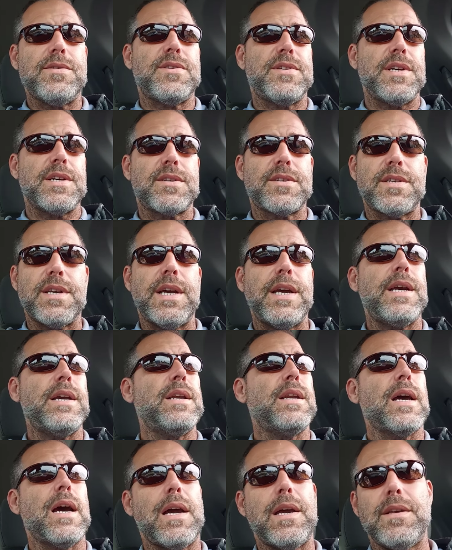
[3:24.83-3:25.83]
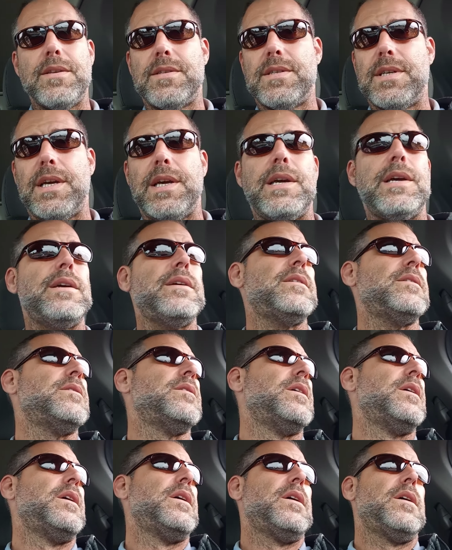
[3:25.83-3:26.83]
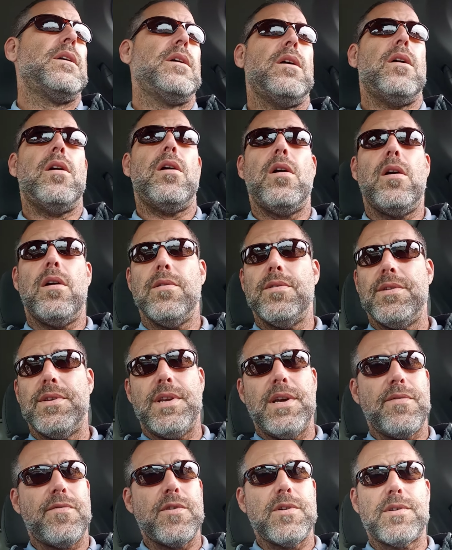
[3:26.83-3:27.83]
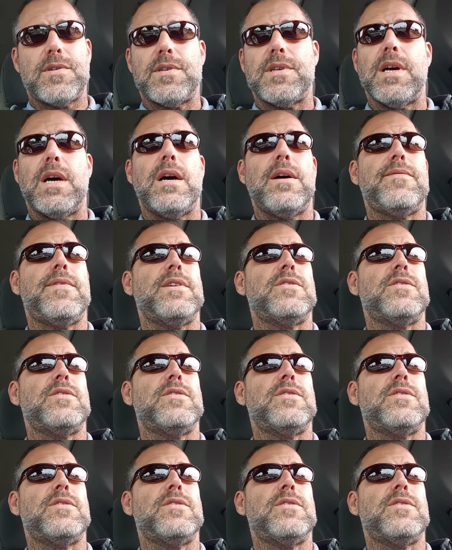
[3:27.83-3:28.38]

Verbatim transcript: sixteen, nineteen, all the different stuff.